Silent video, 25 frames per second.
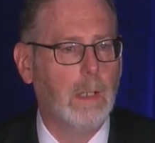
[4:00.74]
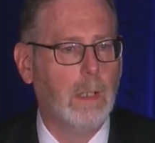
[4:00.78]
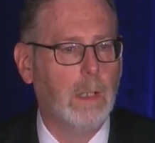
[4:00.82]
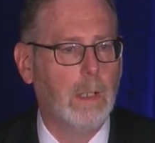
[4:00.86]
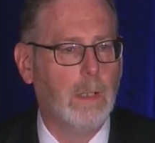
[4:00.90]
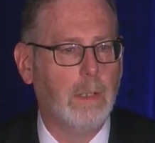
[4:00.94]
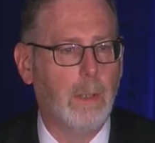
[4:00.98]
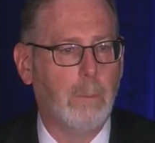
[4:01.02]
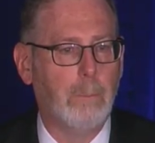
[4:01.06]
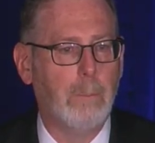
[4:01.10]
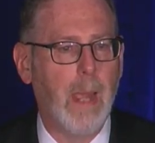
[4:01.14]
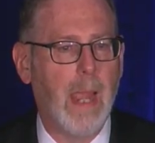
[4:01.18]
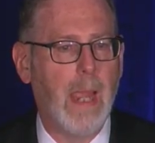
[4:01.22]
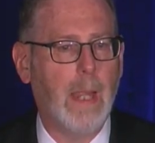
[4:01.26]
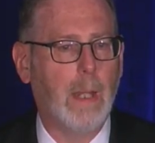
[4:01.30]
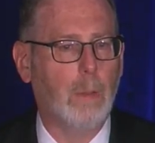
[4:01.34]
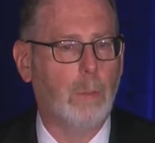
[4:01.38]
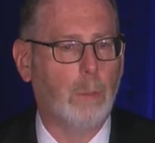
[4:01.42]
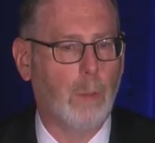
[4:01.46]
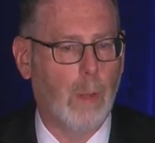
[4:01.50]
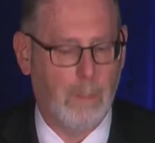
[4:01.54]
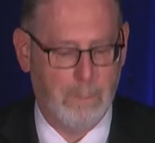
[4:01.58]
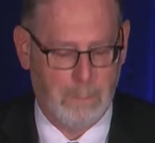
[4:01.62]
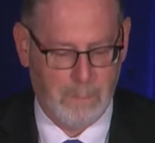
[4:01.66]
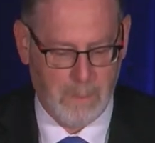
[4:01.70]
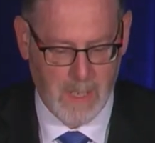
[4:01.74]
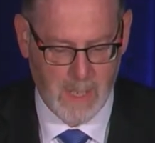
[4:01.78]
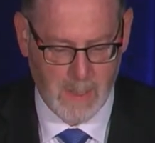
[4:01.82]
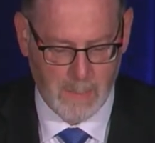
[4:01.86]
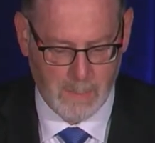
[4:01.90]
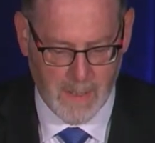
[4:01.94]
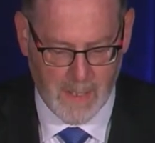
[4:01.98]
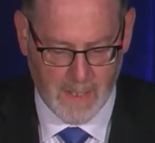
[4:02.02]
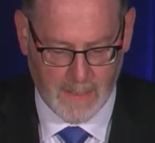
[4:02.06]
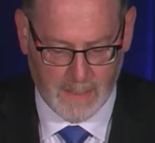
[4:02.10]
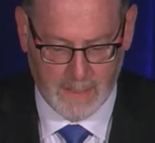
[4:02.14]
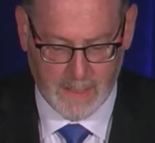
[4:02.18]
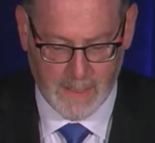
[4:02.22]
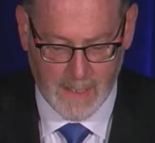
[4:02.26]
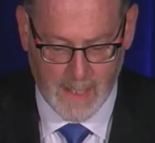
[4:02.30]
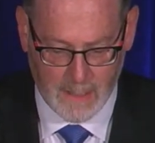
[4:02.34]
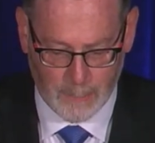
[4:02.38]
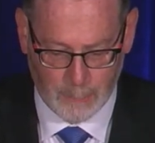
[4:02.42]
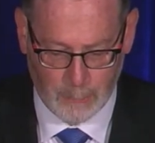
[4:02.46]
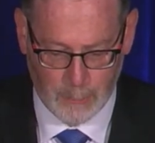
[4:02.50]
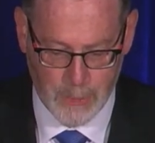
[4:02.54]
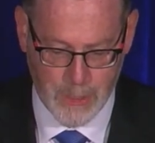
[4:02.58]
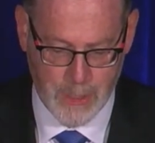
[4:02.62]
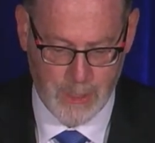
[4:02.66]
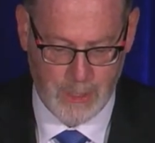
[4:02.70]
The bankrupt Peabody
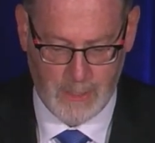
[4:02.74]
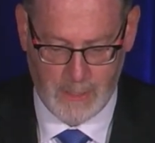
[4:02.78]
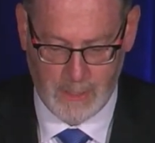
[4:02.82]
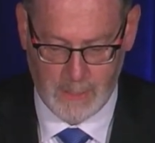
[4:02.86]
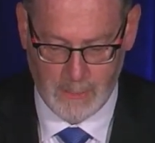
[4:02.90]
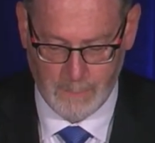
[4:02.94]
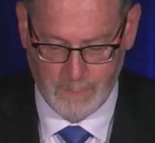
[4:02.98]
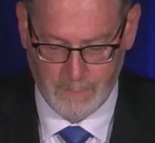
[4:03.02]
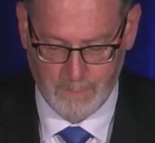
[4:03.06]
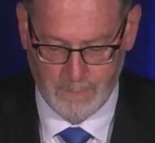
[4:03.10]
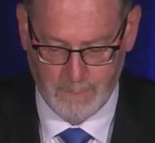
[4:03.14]
Energy